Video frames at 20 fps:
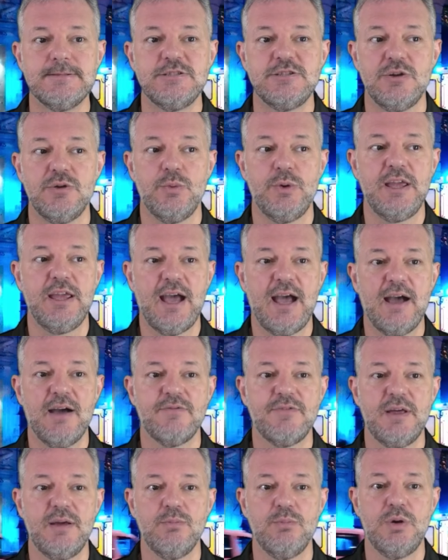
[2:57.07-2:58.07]
Do we
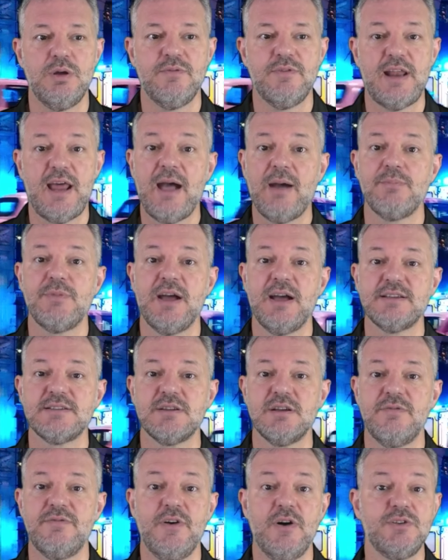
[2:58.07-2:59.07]
have them with an app that
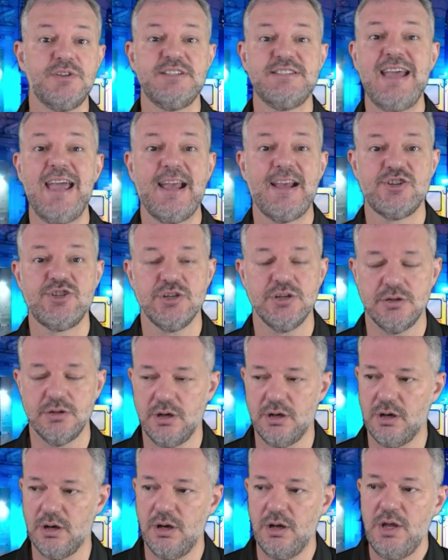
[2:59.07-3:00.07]
has a fall detection
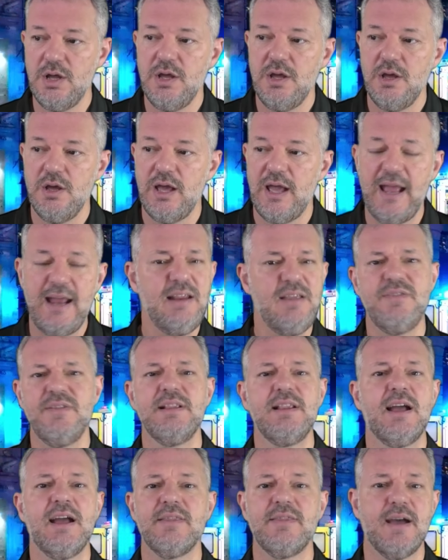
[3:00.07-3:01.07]
or
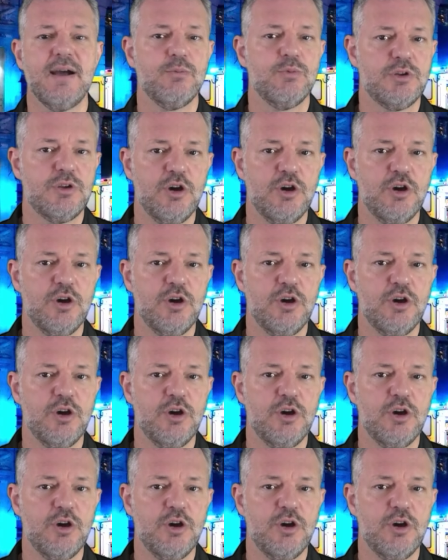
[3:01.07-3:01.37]
anything like that